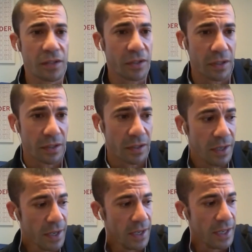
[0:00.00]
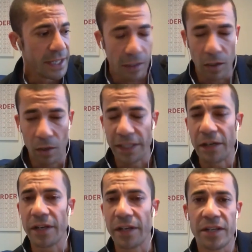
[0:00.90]
You can head along
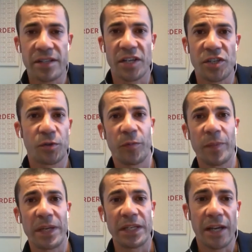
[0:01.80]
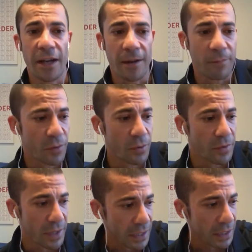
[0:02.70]
there and get in touch with me through
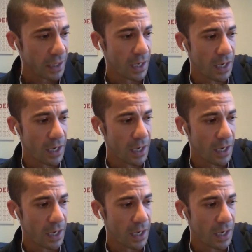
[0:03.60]
there.